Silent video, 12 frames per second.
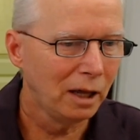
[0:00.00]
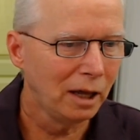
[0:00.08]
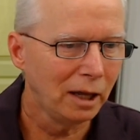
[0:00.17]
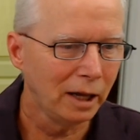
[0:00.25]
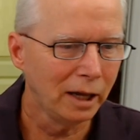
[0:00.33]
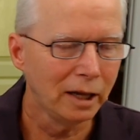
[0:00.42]

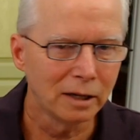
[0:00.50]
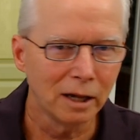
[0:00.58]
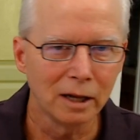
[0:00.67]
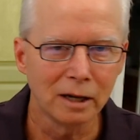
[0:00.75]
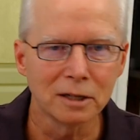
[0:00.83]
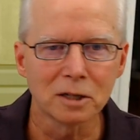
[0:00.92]
it,
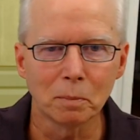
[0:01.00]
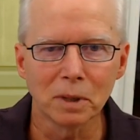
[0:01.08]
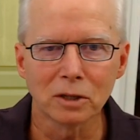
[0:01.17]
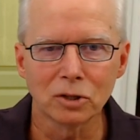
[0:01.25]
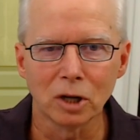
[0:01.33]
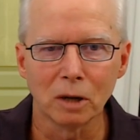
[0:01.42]
it is a
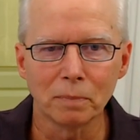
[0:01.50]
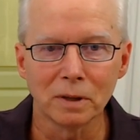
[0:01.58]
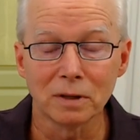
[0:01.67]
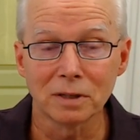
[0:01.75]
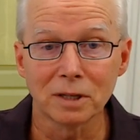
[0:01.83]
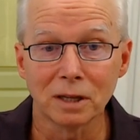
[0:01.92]
big jump
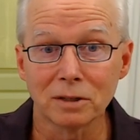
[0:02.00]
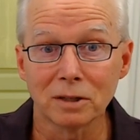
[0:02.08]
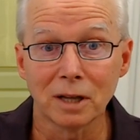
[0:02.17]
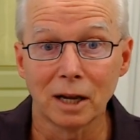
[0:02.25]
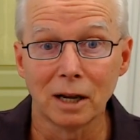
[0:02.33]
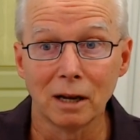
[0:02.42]
in the sense
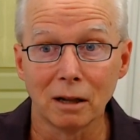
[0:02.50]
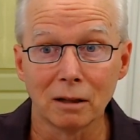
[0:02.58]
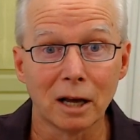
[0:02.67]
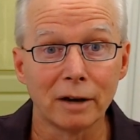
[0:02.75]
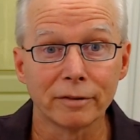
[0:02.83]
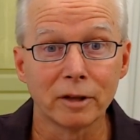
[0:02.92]
that a
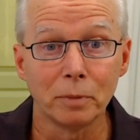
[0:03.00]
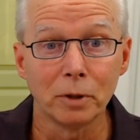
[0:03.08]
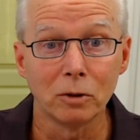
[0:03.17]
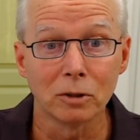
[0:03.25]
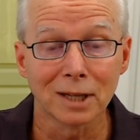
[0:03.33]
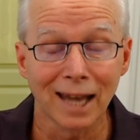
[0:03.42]
lot of
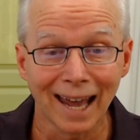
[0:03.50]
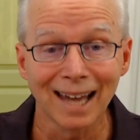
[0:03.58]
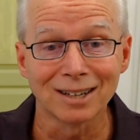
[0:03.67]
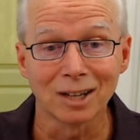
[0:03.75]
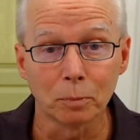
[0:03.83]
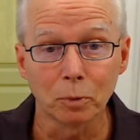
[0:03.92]
computers
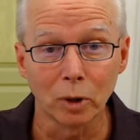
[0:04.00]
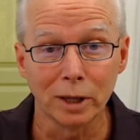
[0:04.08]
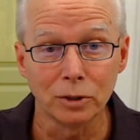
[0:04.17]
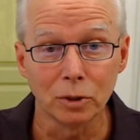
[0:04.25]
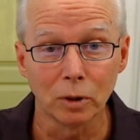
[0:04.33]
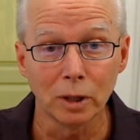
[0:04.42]
can't
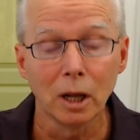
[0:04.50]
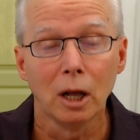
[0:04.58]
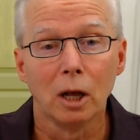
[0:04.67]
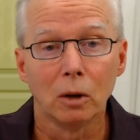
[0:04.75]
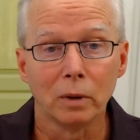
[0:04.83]
upgrade to it.